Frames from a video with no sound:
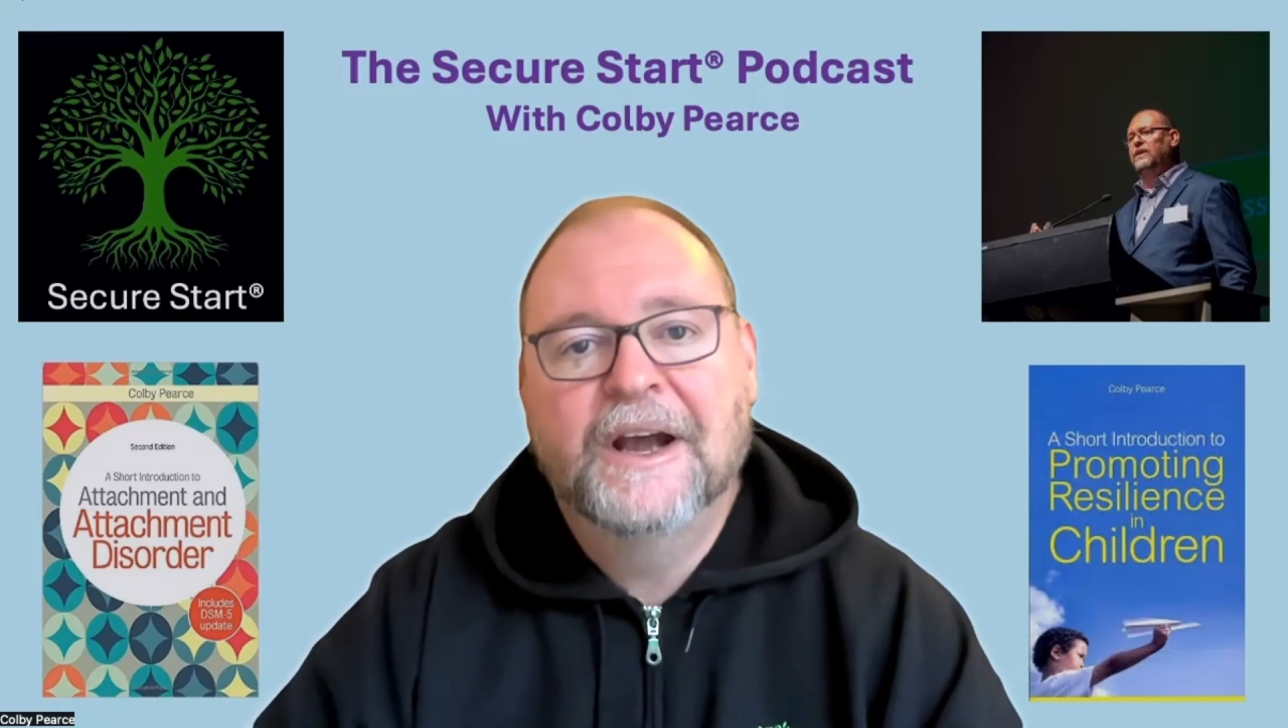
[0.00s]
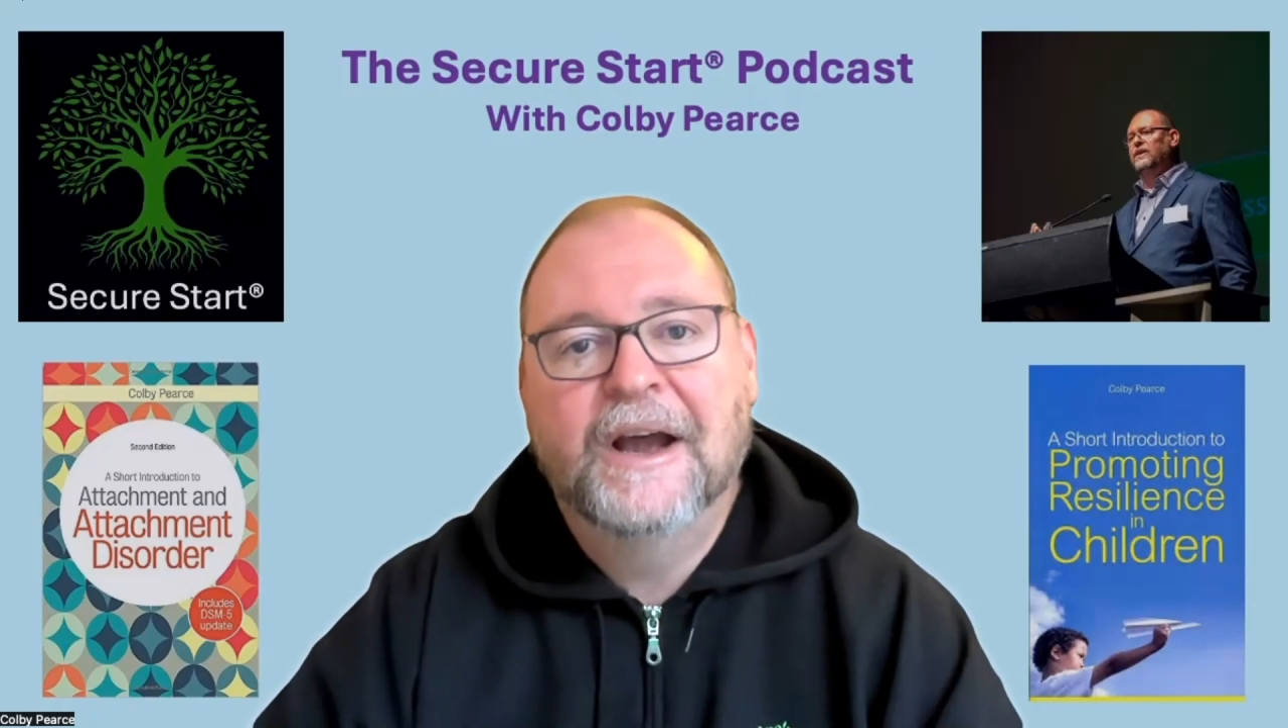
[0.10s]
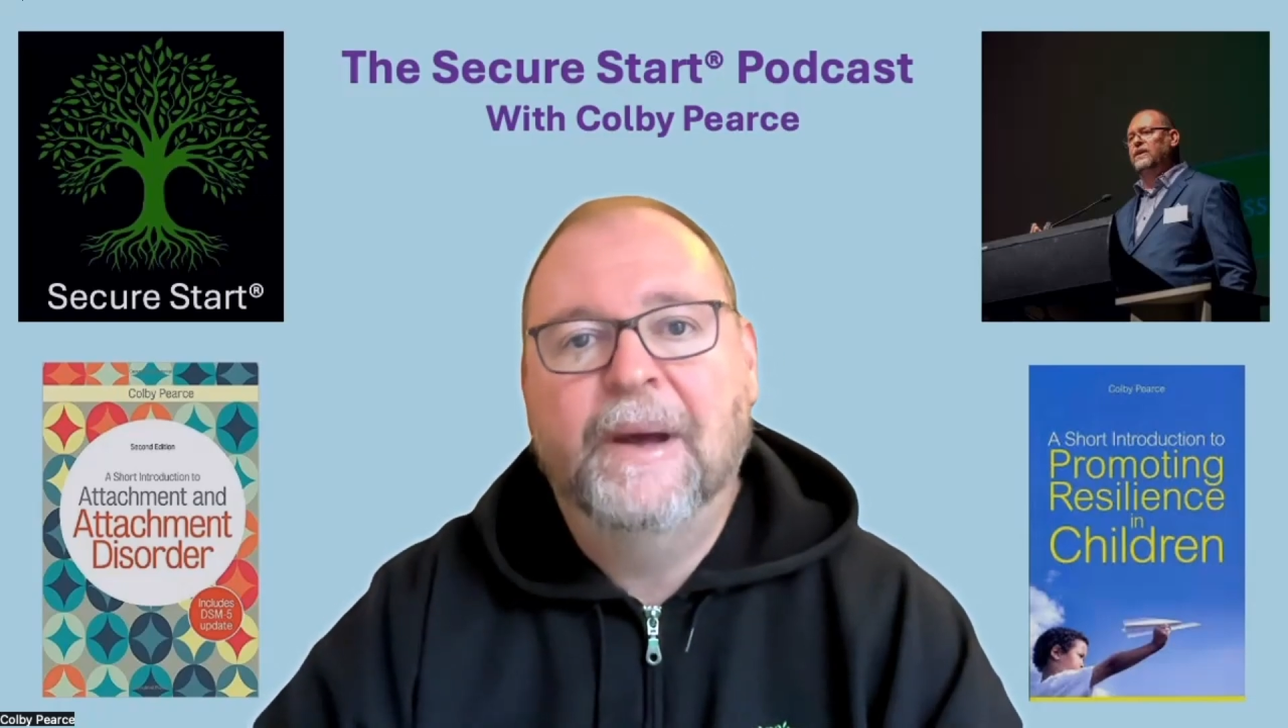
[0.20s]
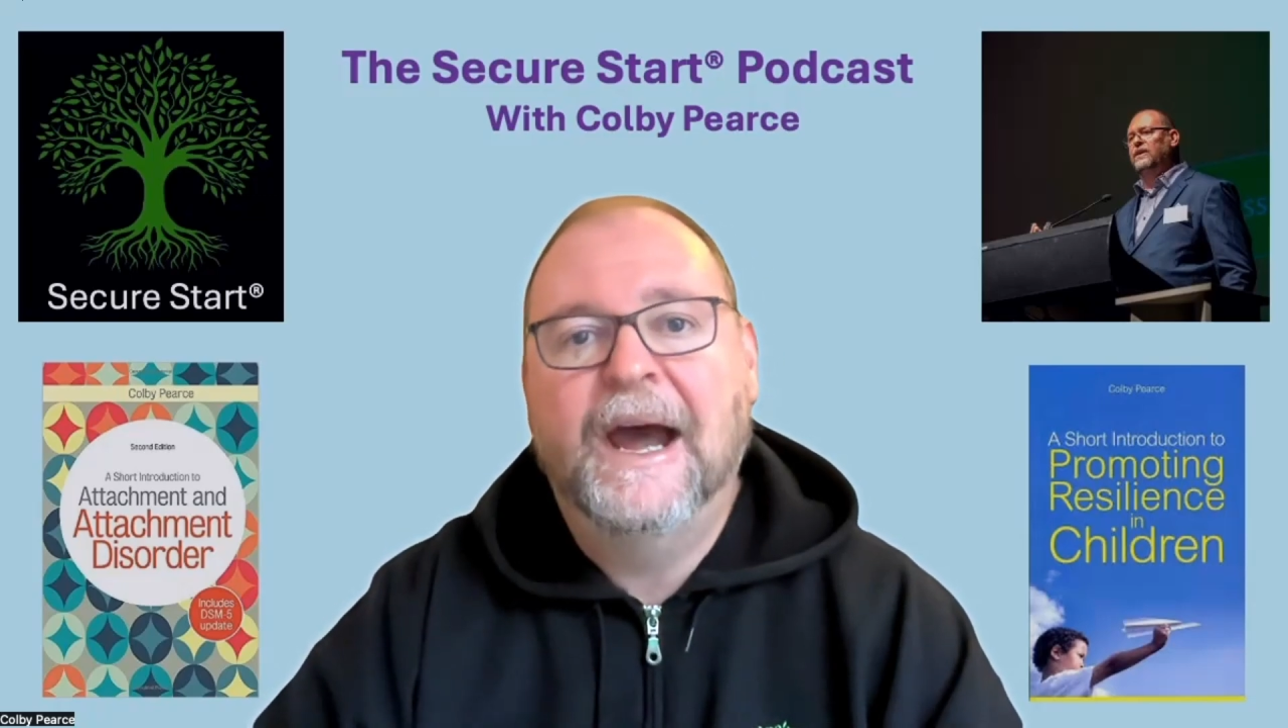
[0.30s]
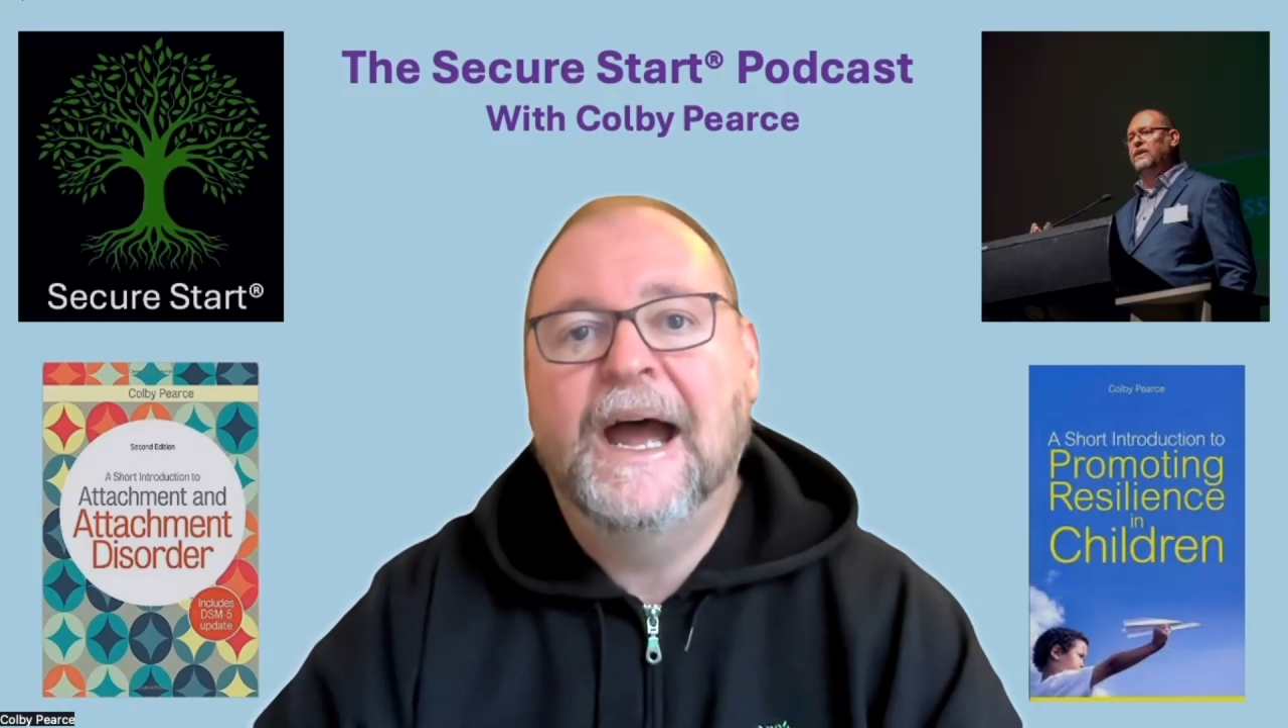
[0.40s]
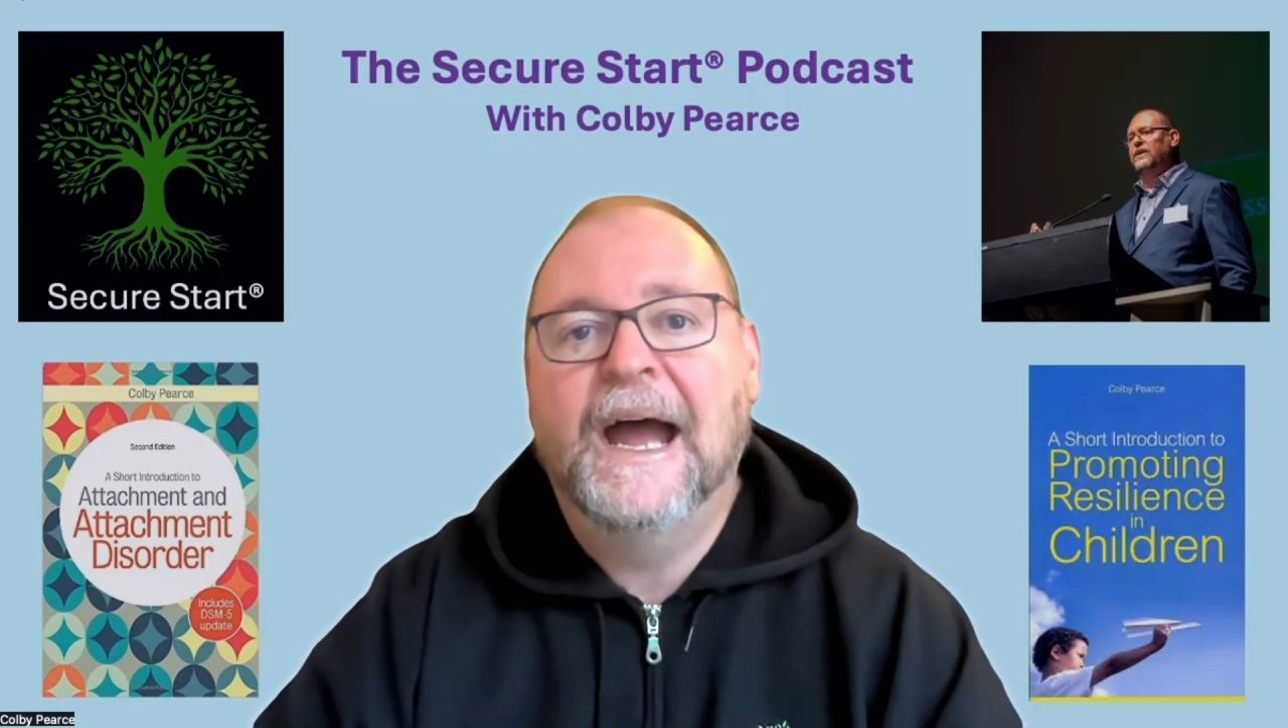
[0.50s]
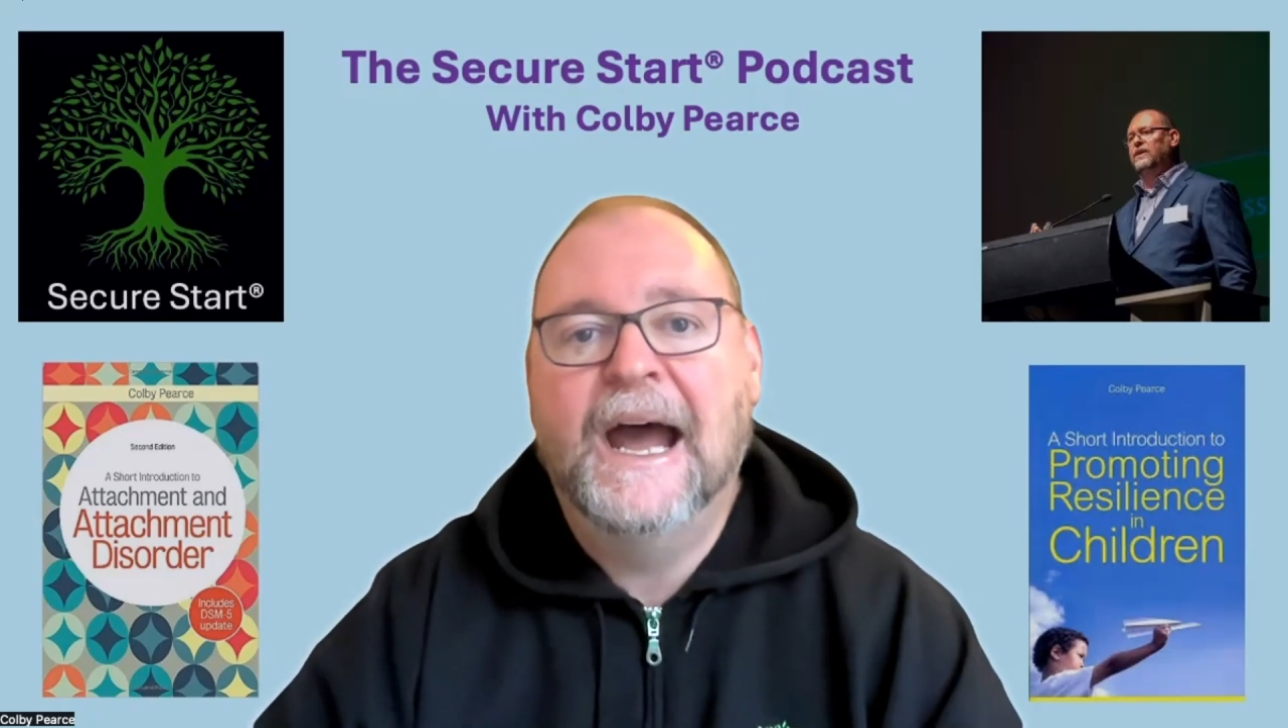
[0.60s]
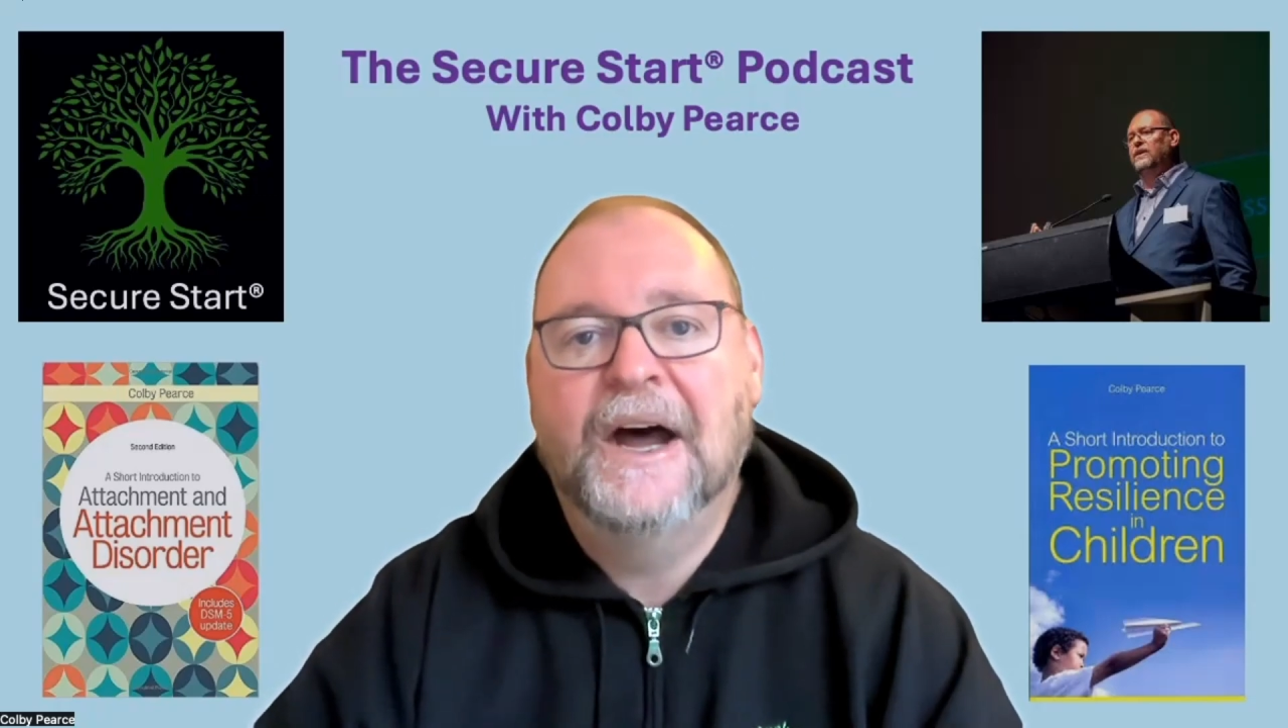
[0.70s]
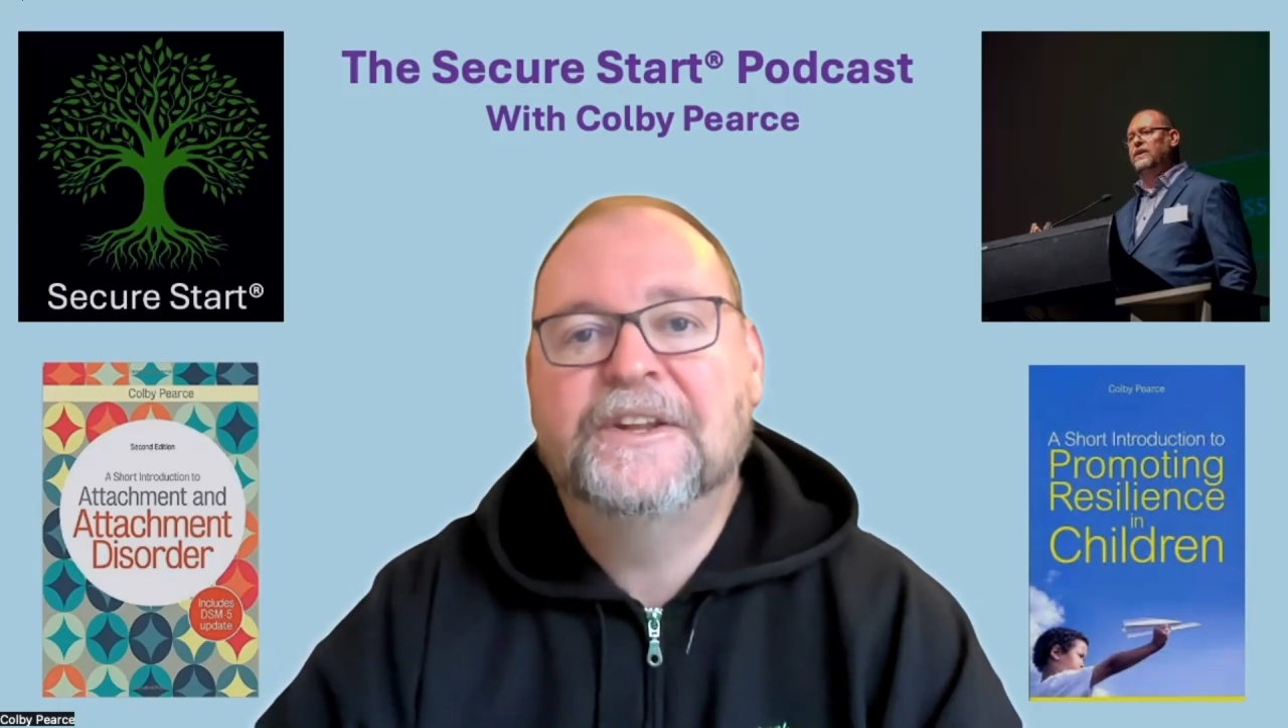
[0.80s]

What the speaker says: about how